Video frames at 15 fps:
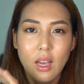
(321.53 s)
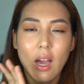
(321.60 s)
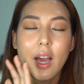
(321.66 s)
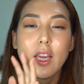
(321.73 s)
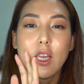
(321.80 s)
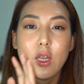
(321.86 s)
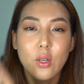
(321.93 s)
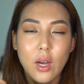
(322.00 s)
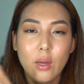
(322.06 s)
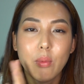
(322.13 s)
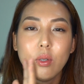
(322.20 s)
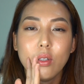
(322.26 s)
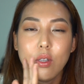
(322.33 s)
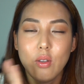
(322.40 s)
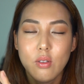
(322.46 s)
I
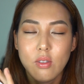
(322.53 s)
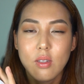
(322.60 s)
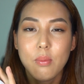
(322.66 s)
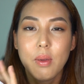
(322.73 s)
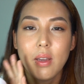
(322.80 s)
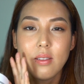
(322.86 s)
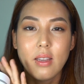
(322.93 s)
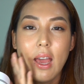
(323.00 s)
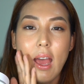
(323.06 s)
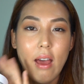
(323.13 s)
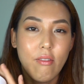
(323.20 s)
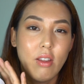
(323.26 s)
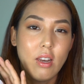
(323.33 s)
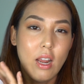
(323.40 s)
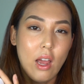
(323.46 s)
will use it because I
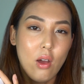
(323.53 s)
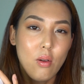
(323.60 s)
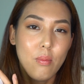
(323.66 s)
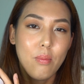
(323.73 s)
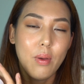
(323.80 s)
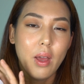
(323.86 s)
have it now,